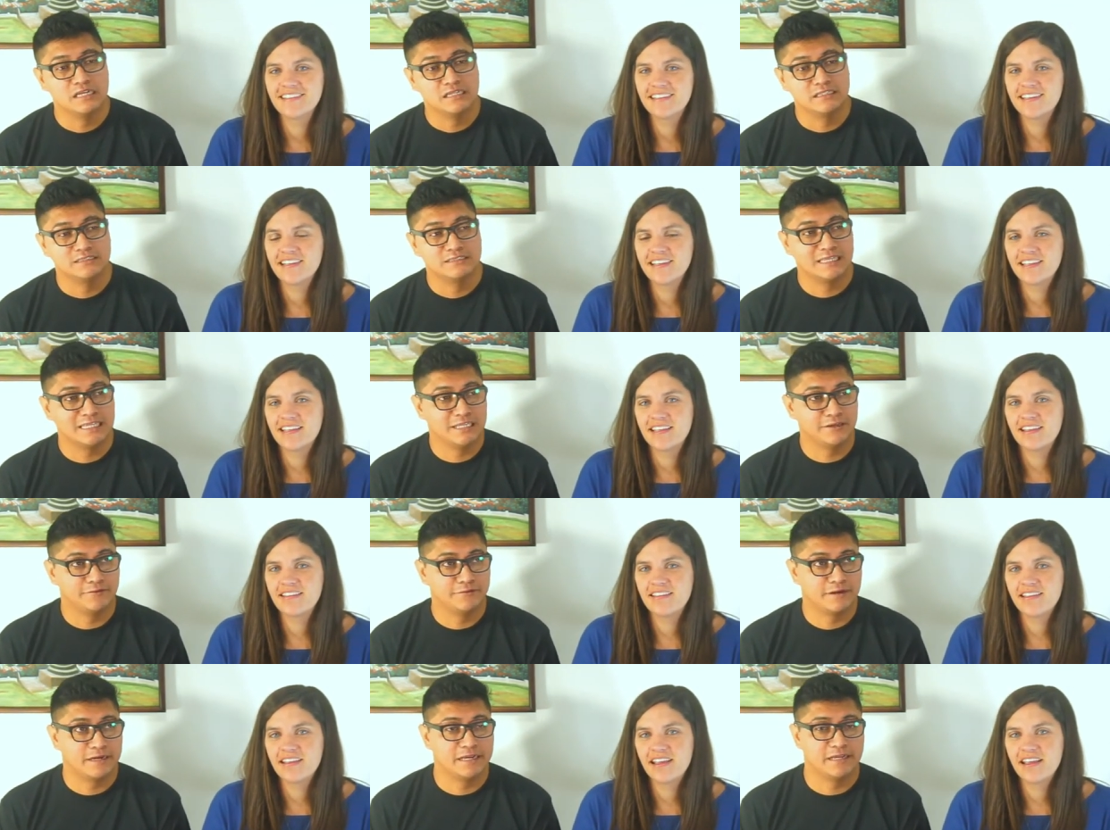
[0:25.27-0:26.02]

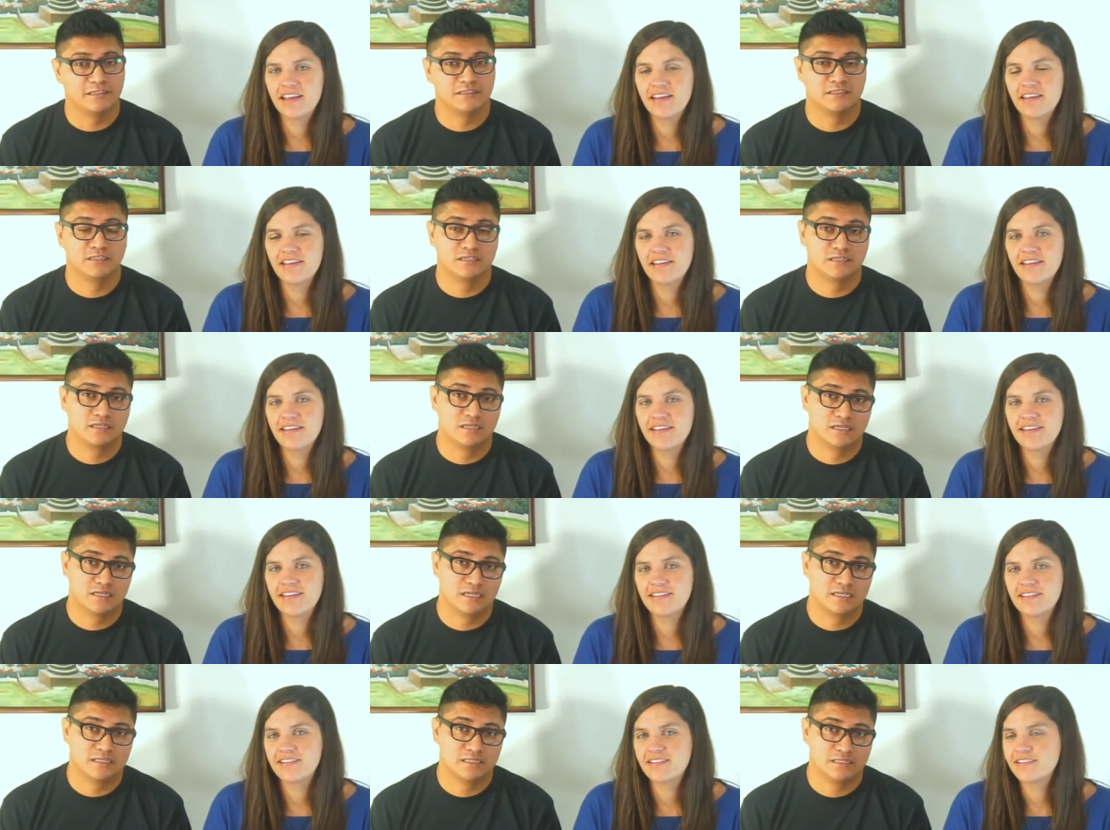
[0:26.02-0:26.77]
Speaker 1: celebrate
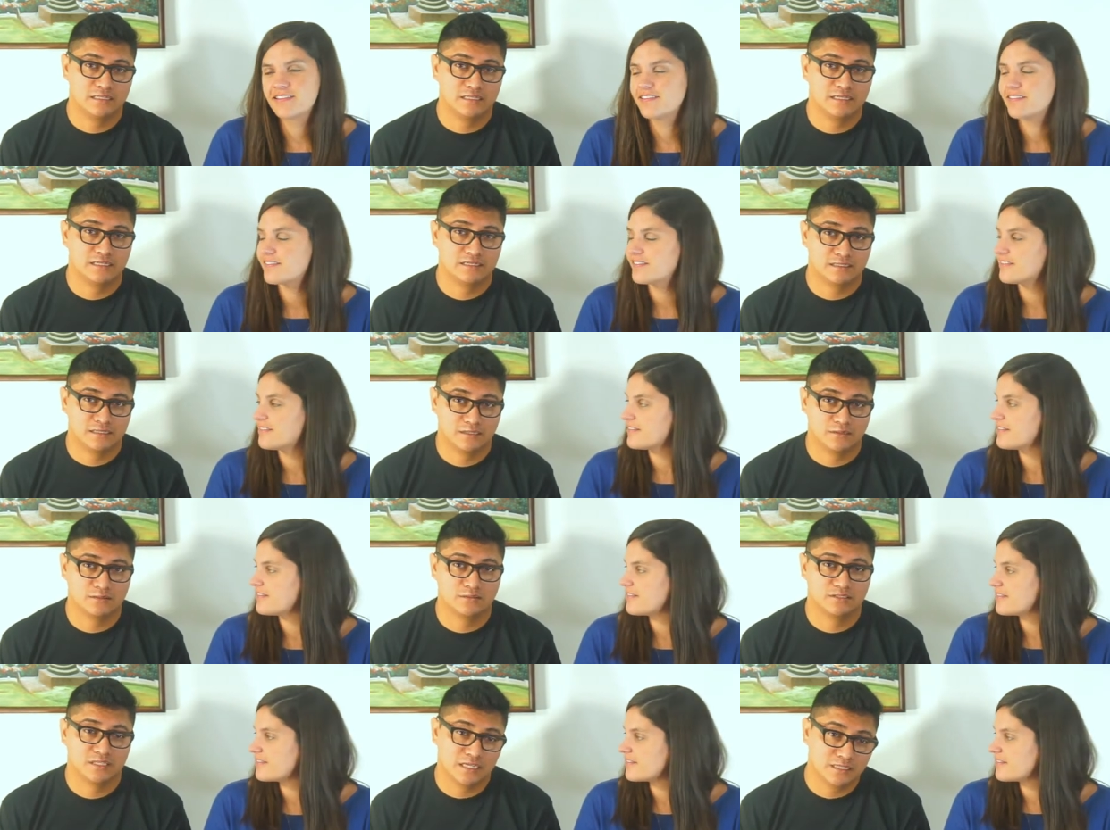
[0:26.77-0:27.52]
uh, Dia de
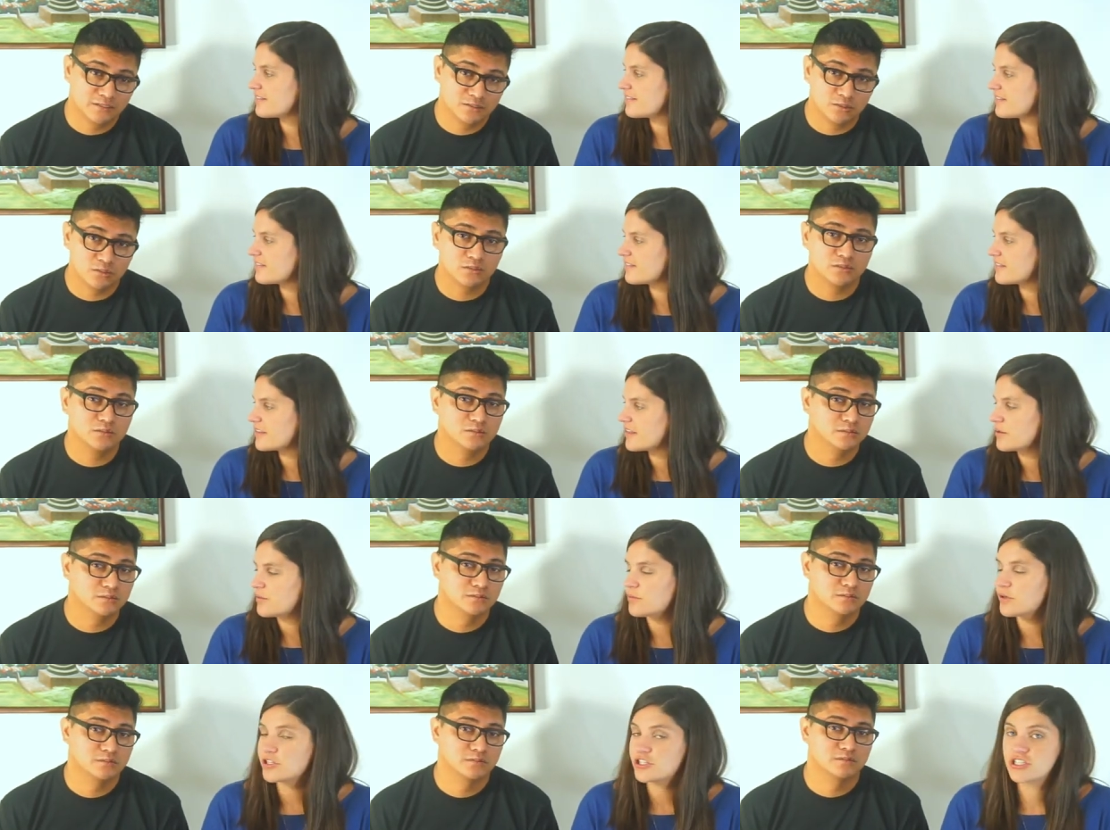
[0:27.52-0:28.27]
los Santos,
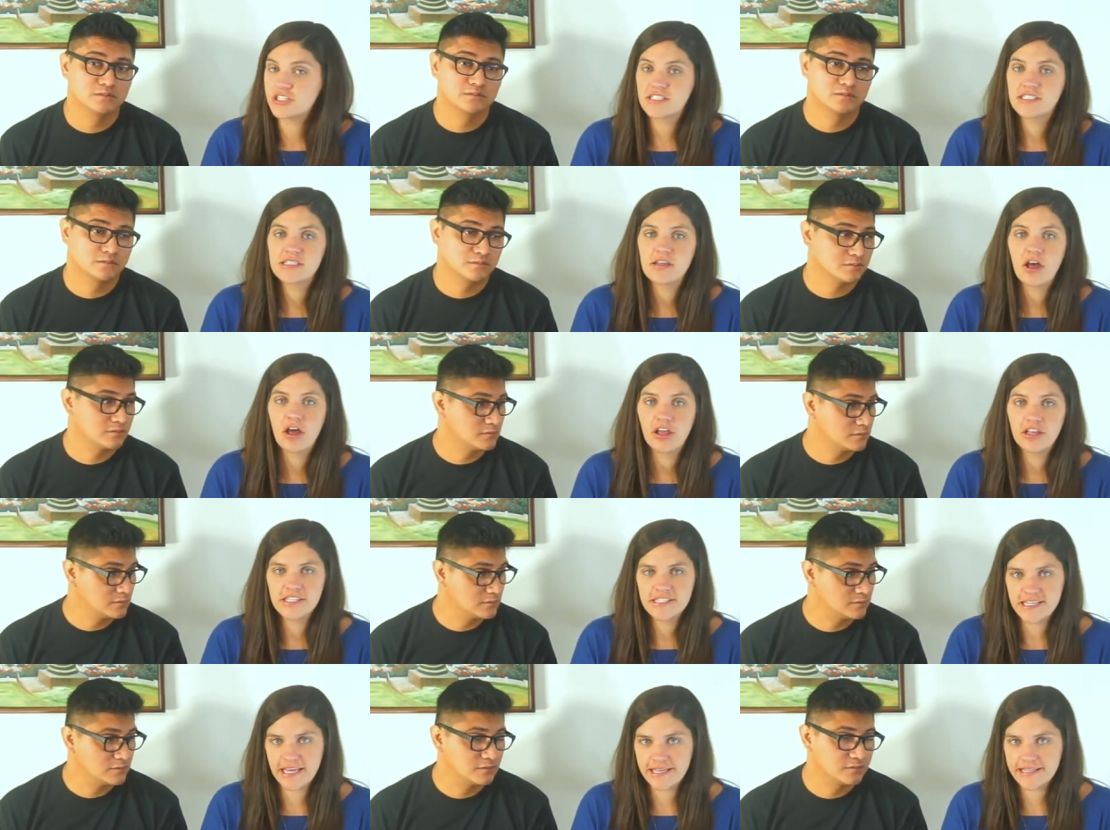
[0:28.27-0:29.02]
Speaker 2: which is All
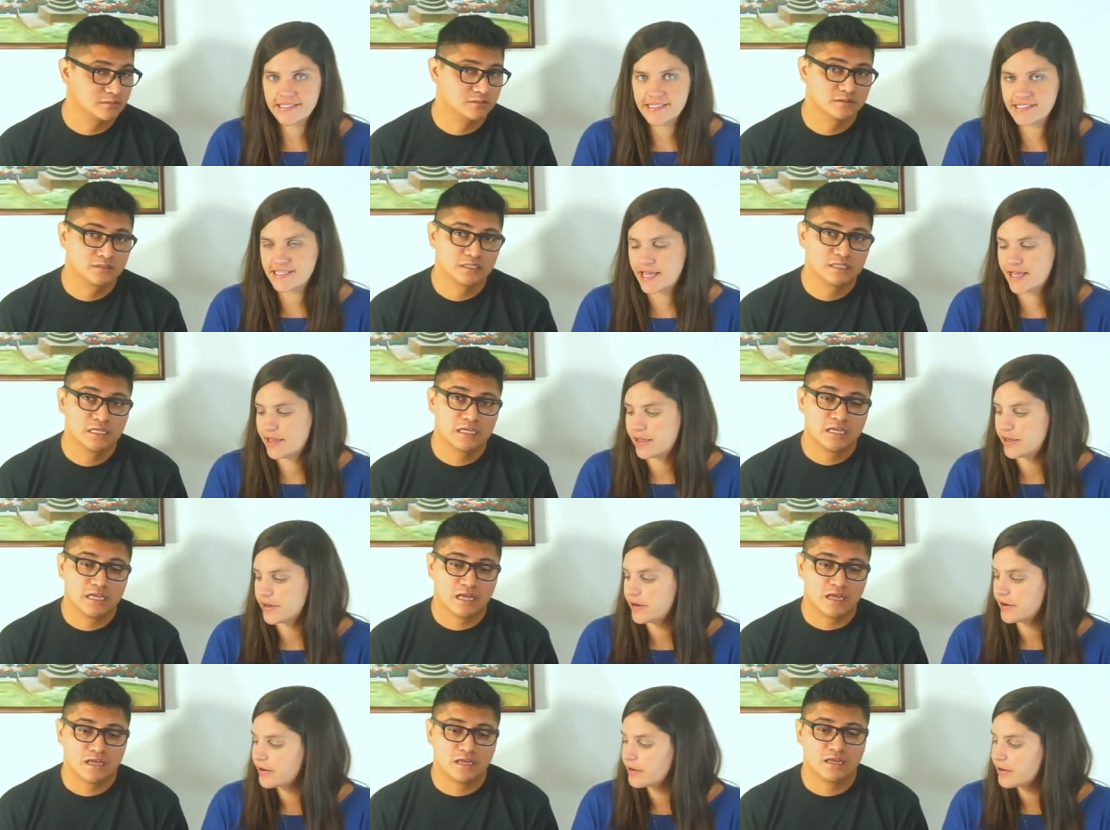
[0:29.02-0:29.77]
Saints Day
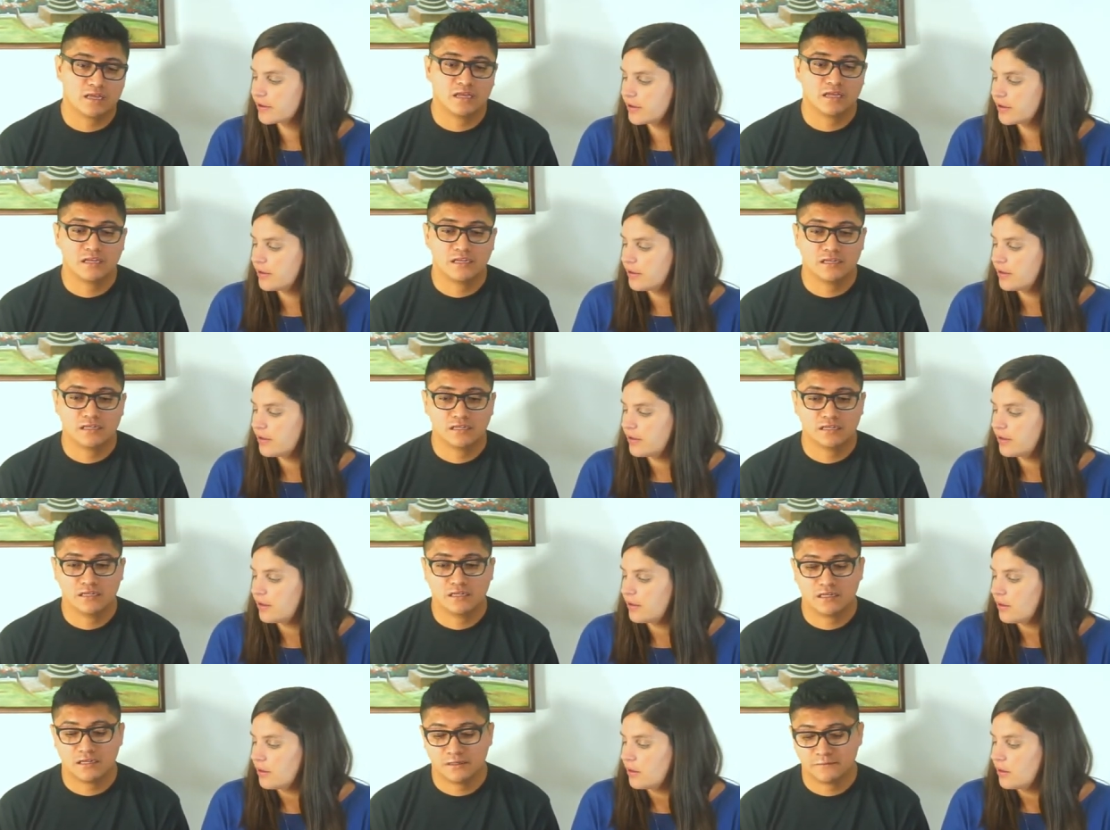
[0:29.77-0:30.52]
here.
Speaker 1: And
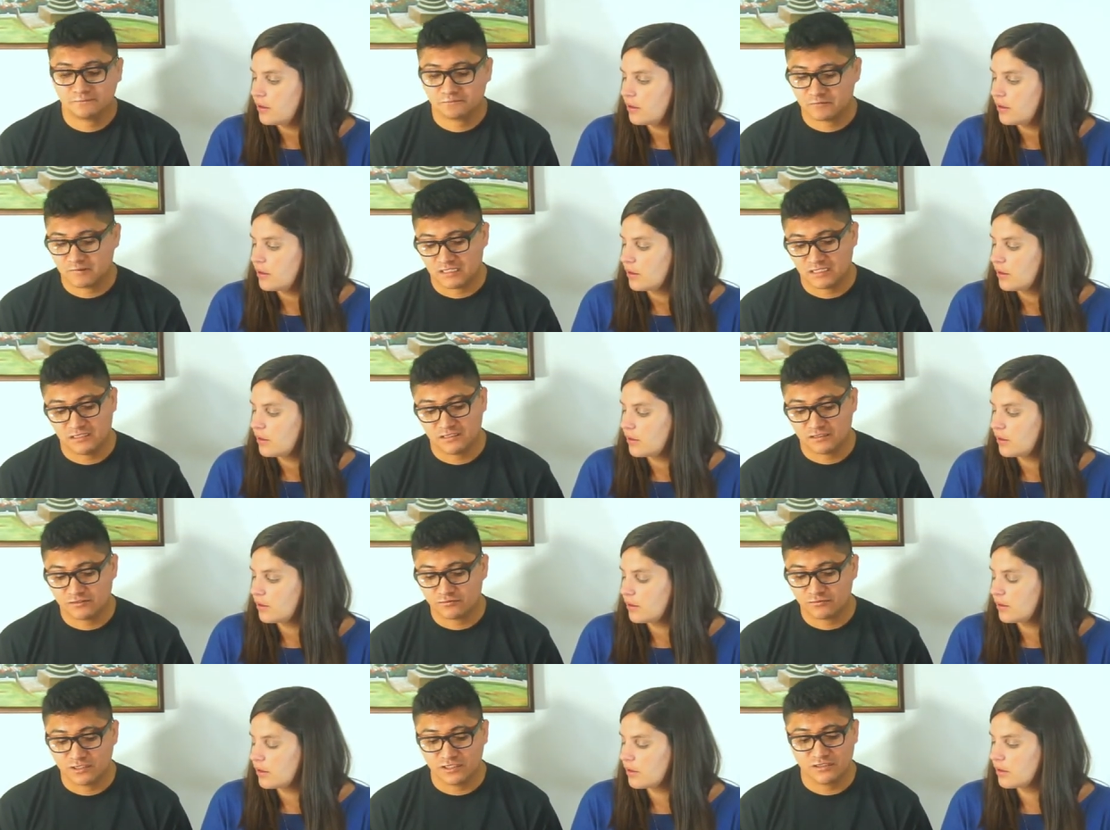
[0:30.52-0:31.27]
uh, it's a
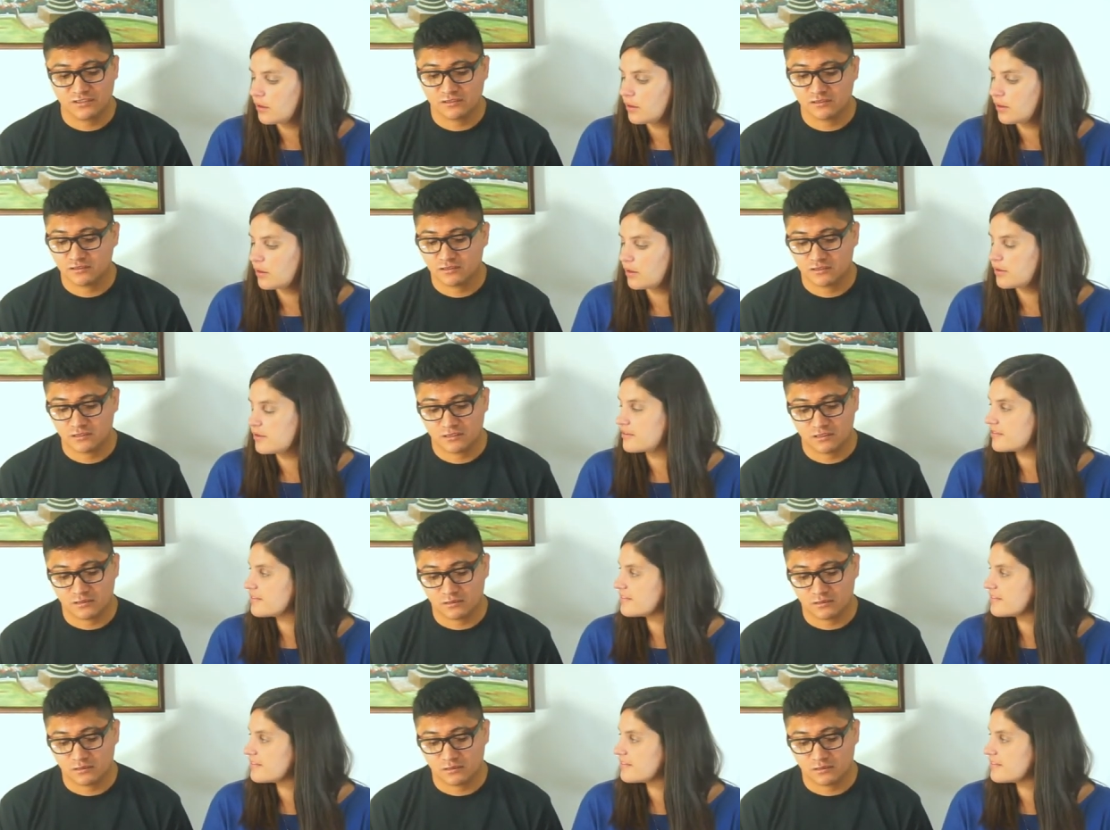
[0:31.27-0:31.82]
reason,